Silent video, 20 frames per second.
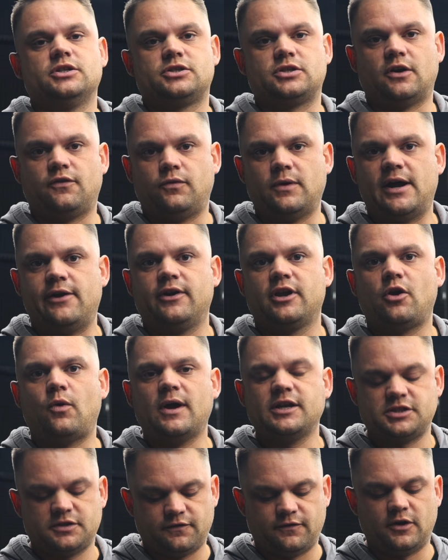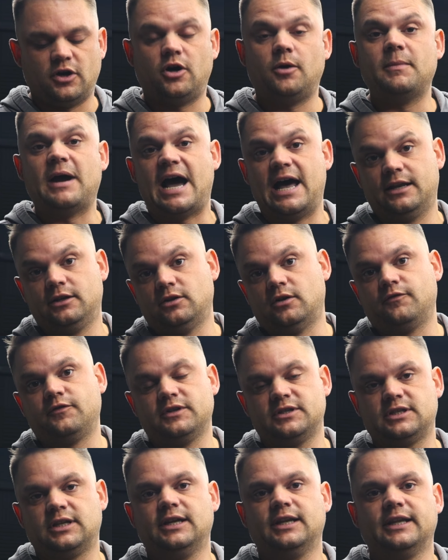the software request form, and
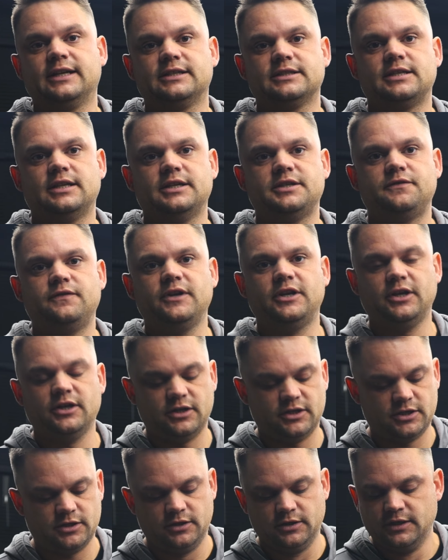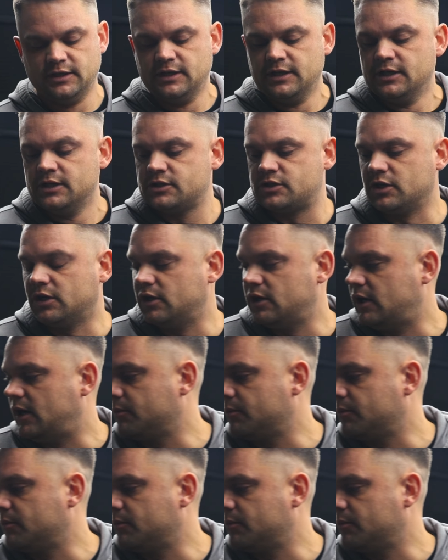obviously a link to this video. So